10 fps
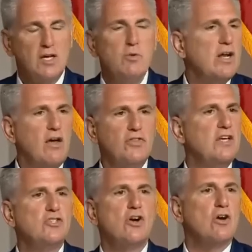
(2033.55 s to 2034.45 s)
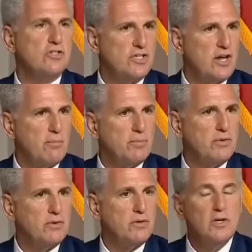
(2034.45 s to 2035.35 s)
They went out, they charged it up.
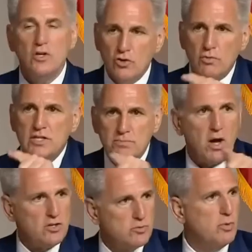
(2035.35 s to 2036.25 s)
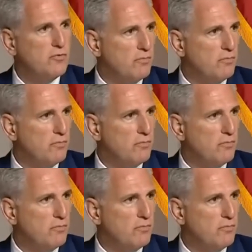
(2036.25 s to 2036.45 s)
You're responsible